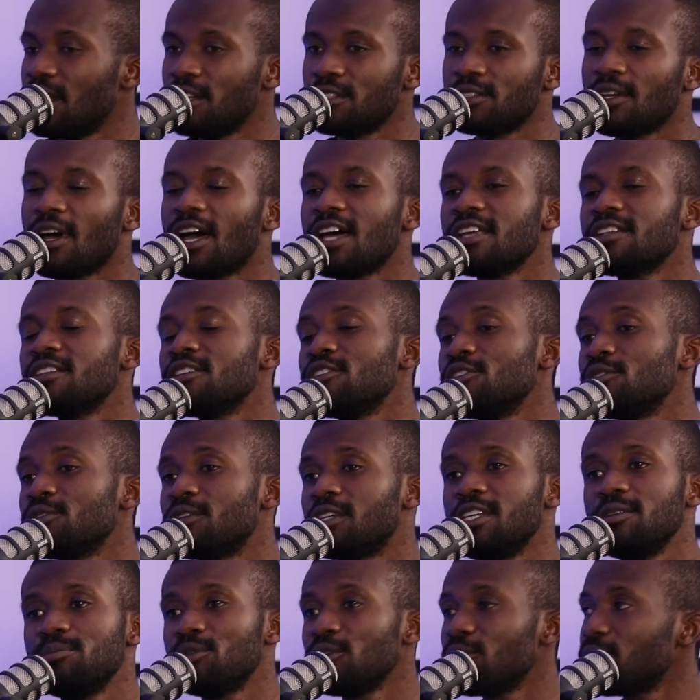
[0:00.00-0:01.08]
So either you
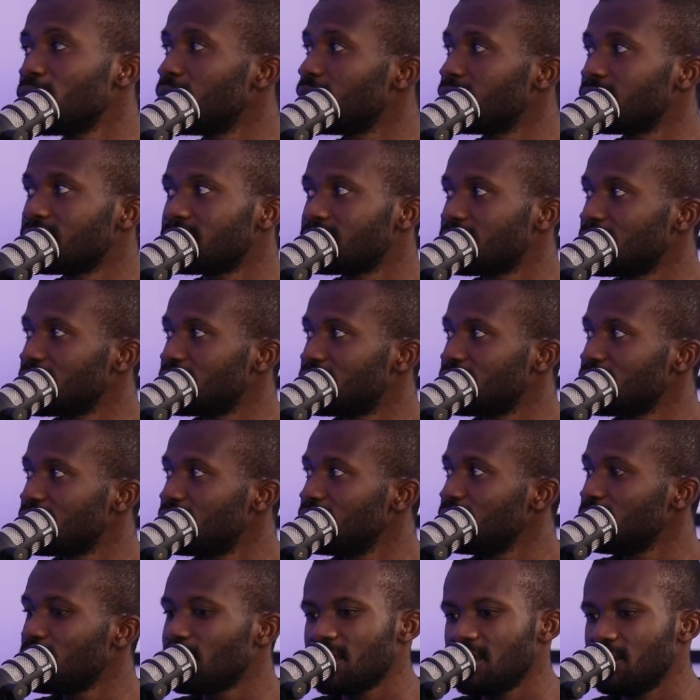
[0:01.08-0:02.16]
keep your
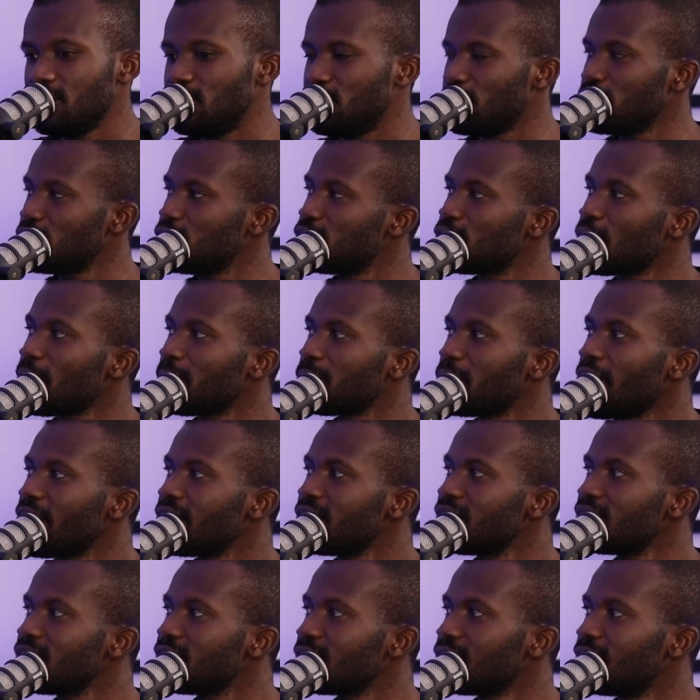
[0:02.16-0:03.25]
existing one and just stop the
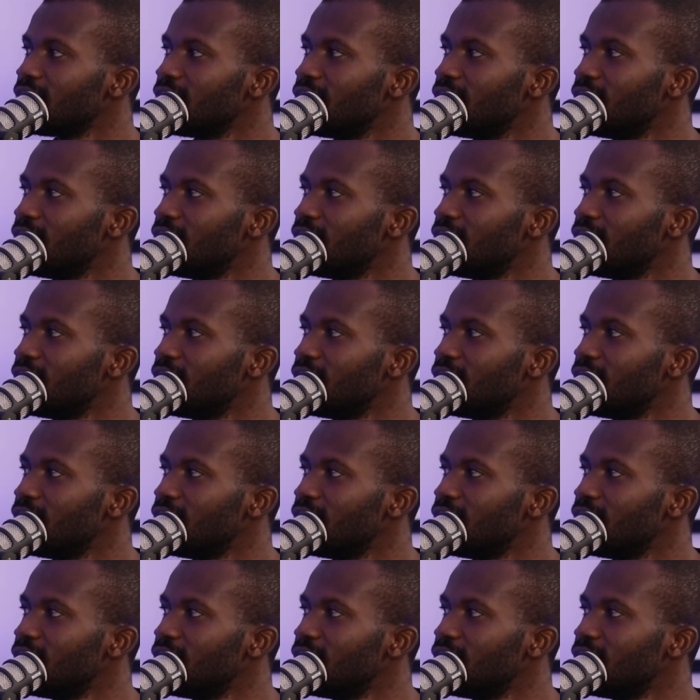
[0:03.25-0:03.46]
others,